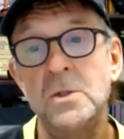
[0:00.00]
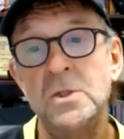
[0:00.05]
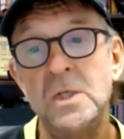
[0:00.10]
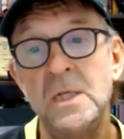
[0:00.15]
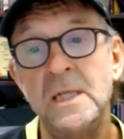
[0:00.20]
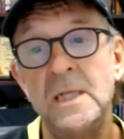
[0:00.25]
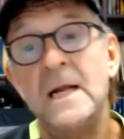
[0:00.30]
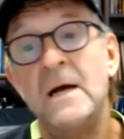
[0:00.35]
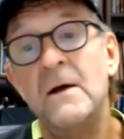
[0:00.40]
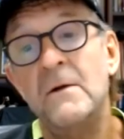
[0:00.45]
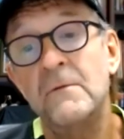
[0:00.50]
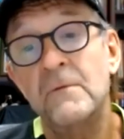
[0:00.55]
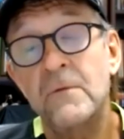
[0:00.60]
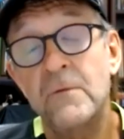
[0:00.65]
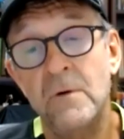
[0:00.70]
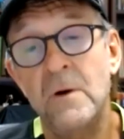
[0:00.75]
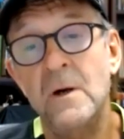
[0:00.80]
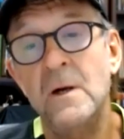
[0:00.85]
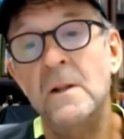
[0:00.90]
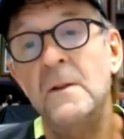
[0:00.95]
to get out in
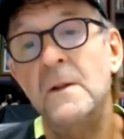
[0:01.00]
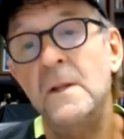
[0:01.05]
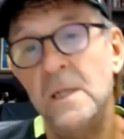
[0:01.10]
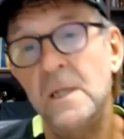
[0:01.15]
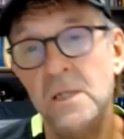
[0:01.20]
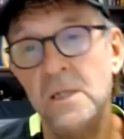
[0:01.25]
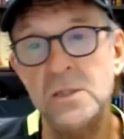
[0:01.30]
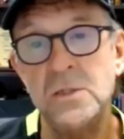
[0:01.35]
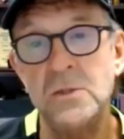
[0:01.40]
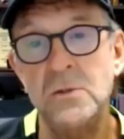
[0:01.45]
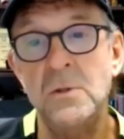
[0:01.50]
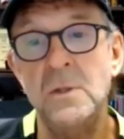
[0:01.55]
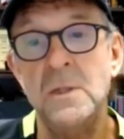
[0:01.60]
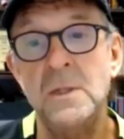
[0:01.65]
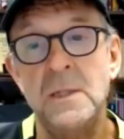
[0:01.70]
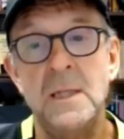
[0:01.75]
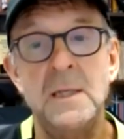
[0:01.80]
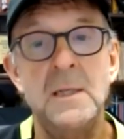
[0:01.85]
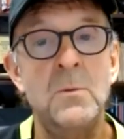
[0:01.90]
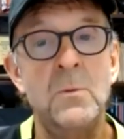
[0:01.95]
front of the issue because
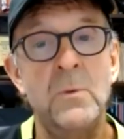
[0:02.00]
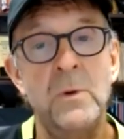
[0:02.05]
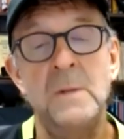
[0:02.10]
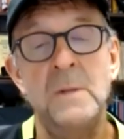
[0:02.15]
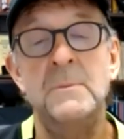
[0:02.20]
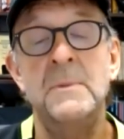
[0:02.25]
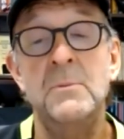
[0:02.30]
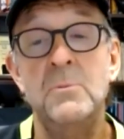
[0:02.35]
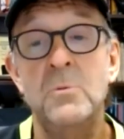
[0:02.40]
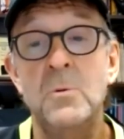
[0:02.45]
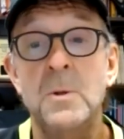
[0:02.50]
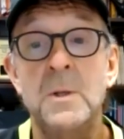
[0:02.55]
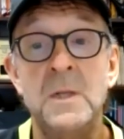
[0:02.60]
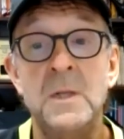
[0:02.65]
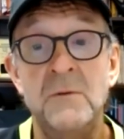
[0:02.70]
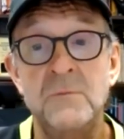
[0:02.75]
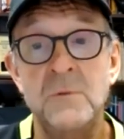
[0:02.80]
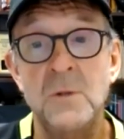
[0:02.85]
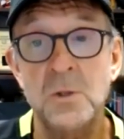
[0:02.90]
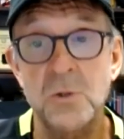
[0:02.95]
they didn't want to be
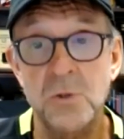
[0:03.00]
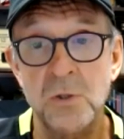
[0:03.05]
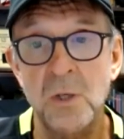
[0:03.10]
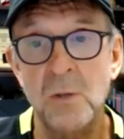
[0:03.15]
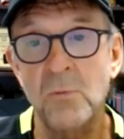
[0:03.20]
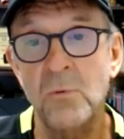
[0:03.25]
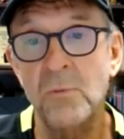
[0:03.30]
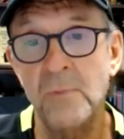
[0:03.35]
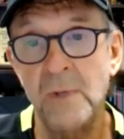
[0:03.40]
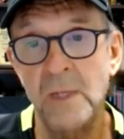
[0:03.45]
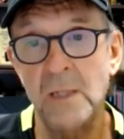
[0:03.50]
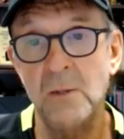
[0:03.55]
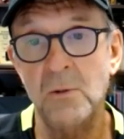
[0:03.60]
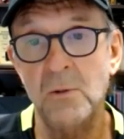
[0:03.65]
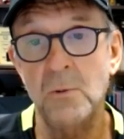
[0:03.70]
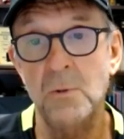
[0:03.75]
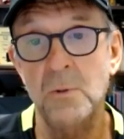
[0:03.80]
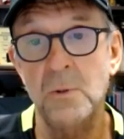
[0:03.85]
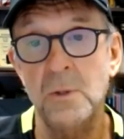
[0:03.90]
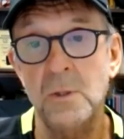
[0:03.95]
perceived as troublemakers.
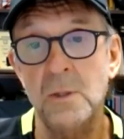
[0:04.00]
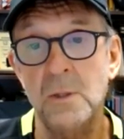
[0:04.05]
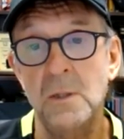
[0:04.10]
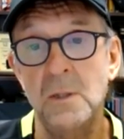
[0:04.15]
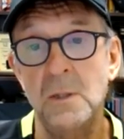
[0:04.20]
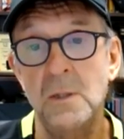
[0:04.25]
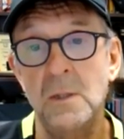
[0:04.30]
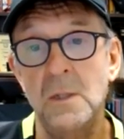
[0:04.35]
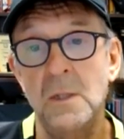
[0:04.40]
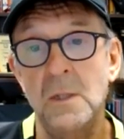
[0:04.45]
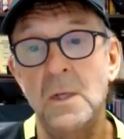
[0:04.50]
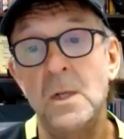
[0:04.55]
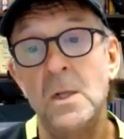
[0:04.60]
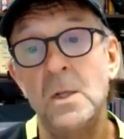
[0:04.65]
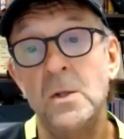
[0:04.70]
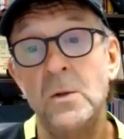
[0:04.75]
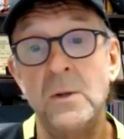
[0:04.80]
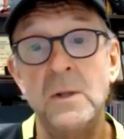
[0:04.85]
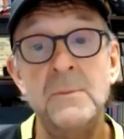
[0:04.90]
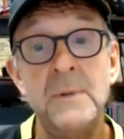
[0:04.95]

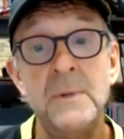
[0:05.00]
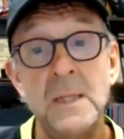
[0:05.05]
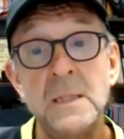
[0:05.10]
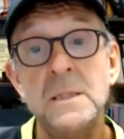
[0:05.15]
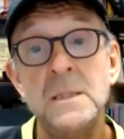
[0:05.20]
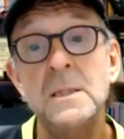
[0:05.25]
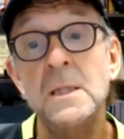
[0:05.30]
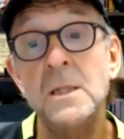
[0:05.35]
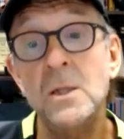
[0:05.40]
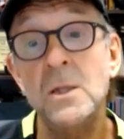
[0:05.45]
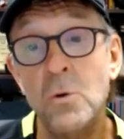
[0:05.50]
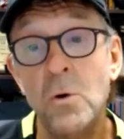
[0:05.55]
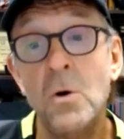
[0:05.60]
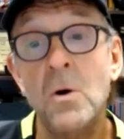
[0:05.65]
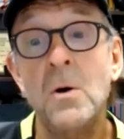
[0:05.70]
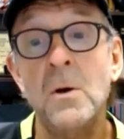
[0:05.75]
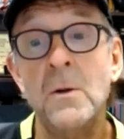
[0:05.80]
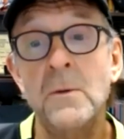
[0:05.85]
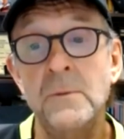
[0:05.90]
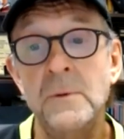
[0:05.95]
So he basically
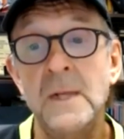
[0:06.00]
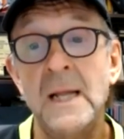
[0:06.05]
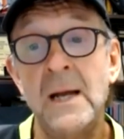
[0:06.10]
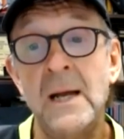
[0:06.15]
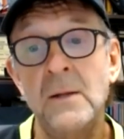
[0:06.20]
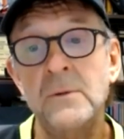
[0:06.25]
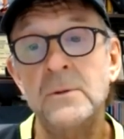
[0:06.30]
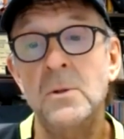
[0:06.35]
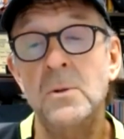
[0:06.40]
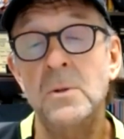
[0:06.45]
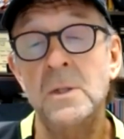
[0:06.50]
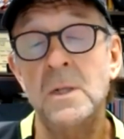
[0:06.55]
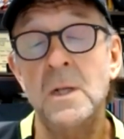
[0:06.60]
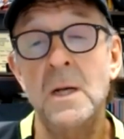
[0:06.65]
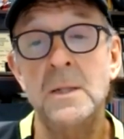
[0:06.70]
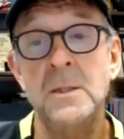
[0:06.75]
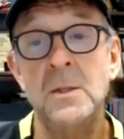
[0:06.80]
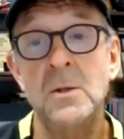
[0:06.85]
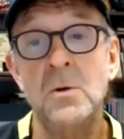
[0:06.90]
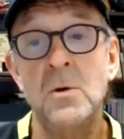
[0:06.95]
called out those
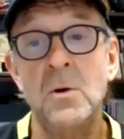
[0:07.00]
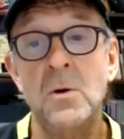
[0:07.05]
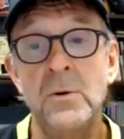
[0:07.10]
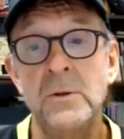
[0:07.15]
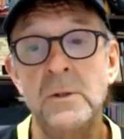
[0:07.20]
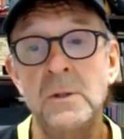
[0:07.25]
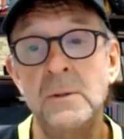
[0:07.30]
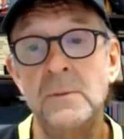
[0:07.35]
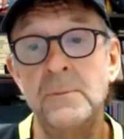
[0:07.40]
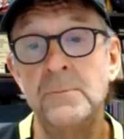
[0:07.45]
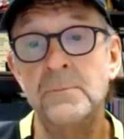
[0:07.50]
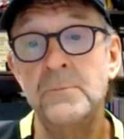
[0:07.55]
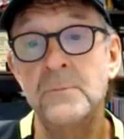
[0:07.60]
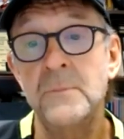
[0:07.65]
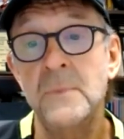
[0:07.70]
guys and called them